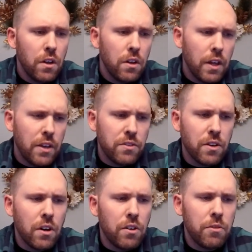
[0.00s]
I guess they're
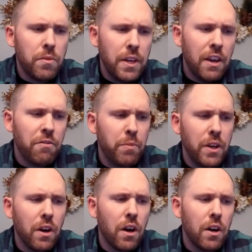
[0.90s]
calling them the
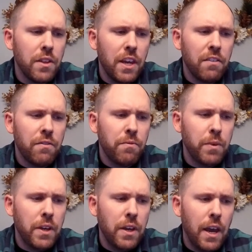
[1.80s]
FBR and the
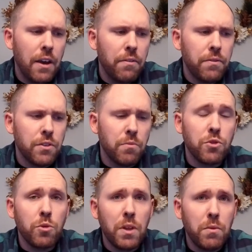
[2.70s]
FBF, so I'm
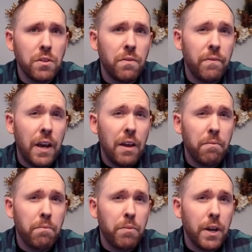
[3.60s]
assuming that means fat
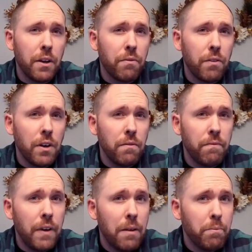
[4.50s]
bike front,
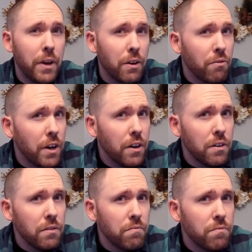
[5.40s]
fat bike
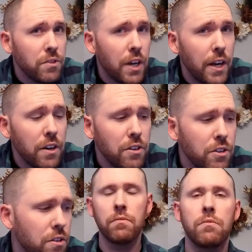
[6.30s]
rear
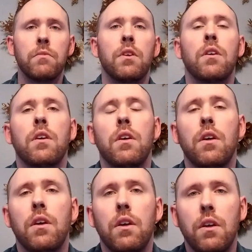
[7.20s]
tires.
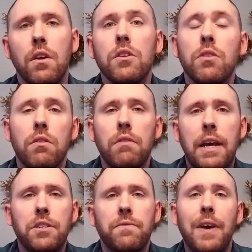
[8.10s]
So the
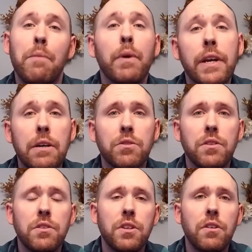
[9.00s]
last fat bike I was
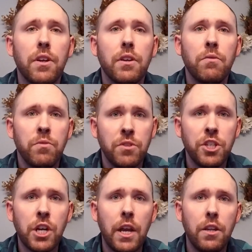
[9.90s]
considering was the
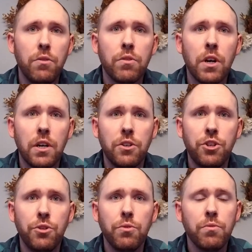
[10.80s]
Giant Yukon
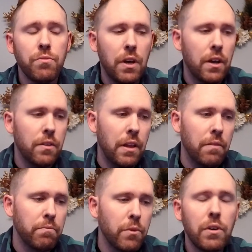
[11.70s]
2. They have,
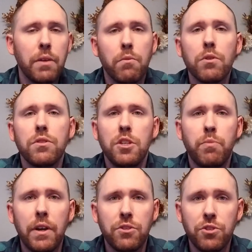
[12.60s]
like most of these
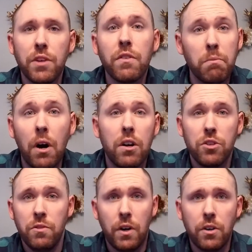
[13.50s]
bikes, there's different models
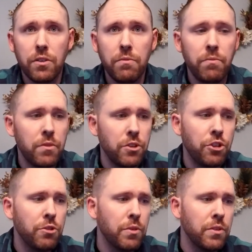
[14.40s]
of all of them. The
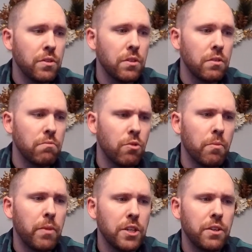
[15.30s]
2 is the more
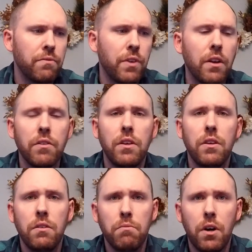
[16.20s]

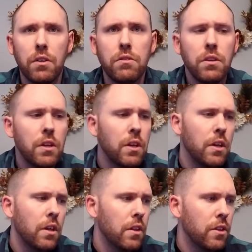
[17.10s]
budget-friendly model.
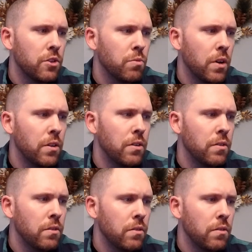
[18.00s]
This one
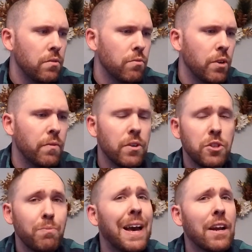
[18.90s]
reverts
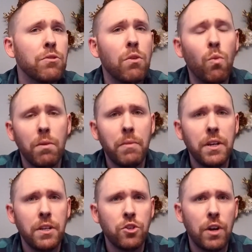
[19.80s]
back to a
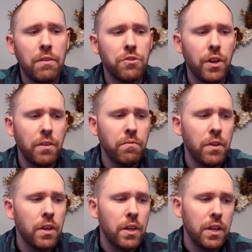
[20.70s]
1x10 drivetrain.
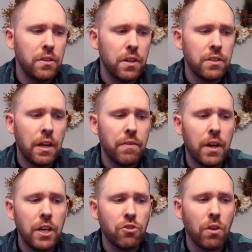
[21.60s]
It does have the
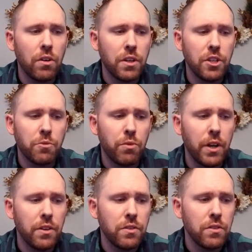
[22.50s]
hydraulic disc
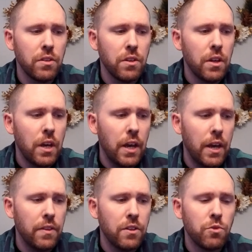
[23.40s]
brakes,
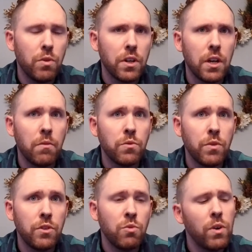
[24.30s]
and this one comes
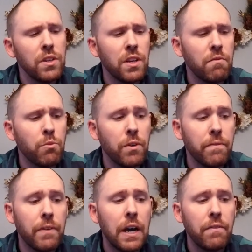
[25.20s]
with
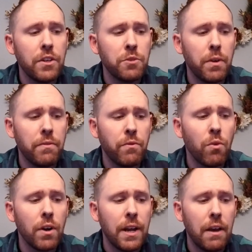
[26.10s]
27.5-inch by
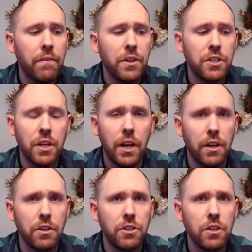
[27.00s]
4.5-inch
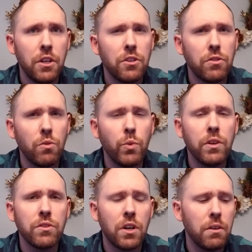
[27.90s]
tires. So the
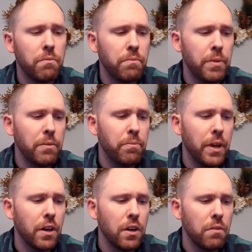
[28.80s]
wheels are a bit
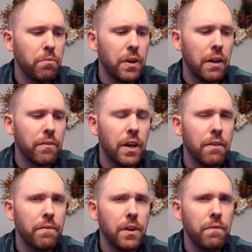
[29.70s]
bigger, but I've got a
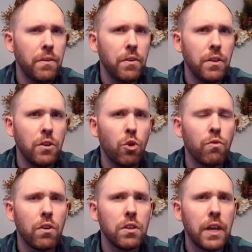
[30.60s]
funny feeling the
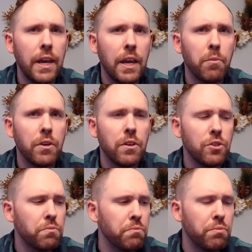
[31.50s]
overall diameter is
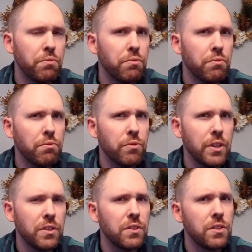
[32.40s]
pretty
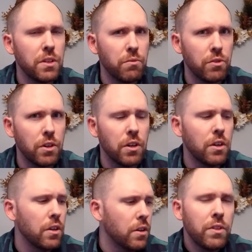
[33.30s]
similar.
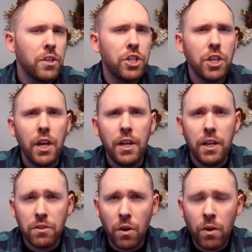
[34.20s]
The Giant
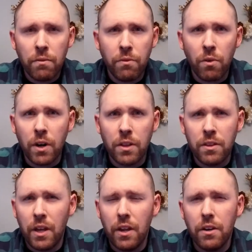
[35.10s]
has going for it
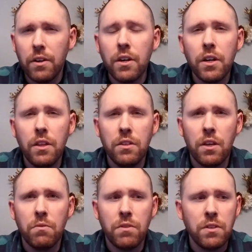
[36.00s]
that none of these
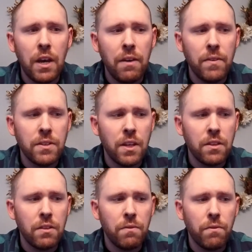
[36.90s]
other ones have is
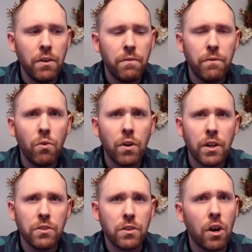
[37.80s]
that the front fork
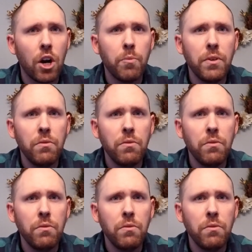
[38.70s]
is carbon,